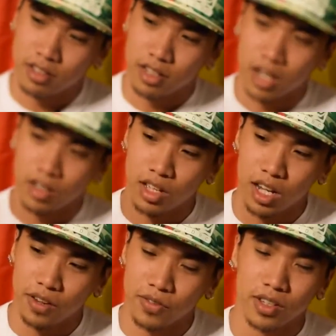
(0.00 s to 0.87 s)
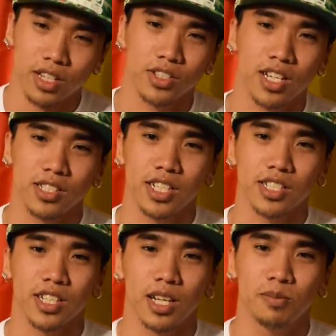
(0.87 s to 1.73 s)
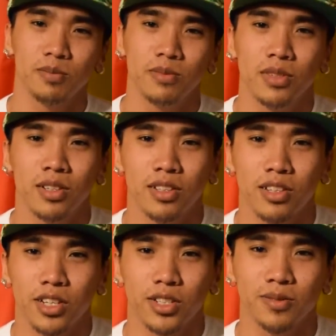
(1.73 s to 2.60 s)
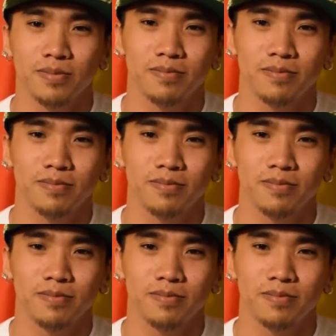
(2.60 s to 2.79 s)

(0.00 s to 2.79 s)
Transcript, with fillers: High on Live. Catch you guys next time. Later.